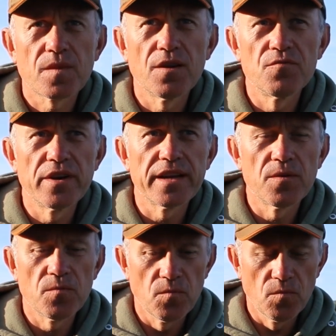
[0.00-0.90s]
rig
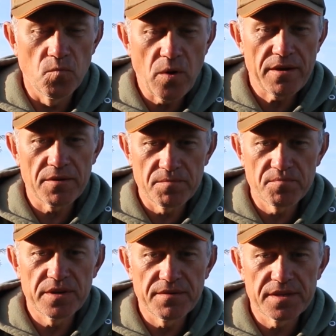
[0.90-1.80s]
where I'd
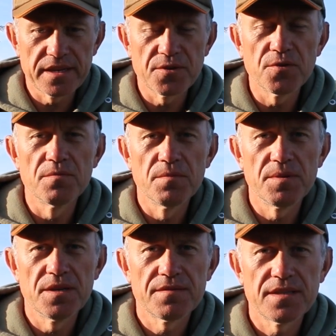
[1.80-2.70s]
previously caught on my
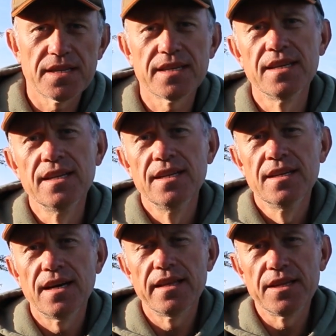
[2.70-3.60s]
birthday,
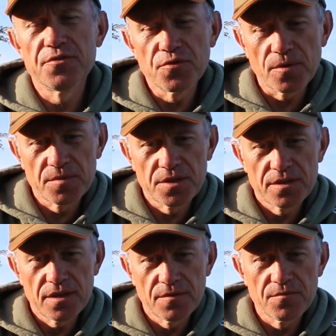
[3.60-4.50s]
and then dropped
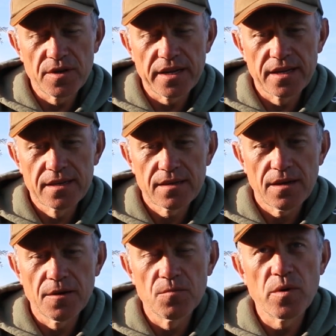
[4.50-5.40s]
a rig
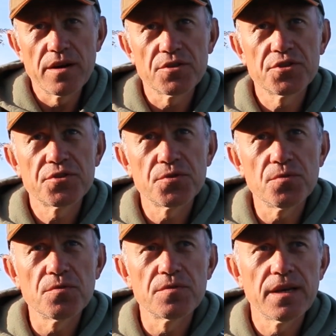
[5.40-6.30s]
where I
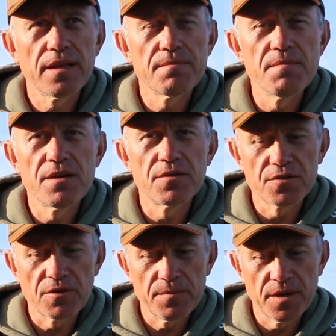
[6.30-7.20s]
saw that mirror
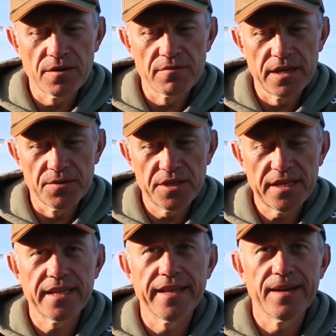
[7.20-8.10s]
grubbing around
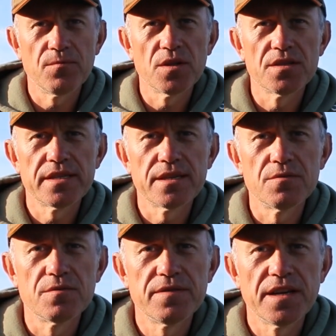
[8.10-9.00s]
yesterday, that 1
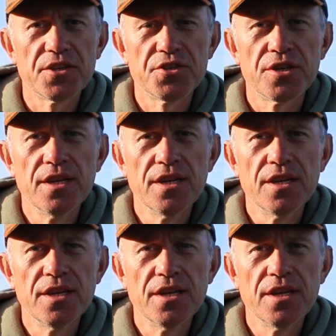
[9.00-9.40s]
single fish,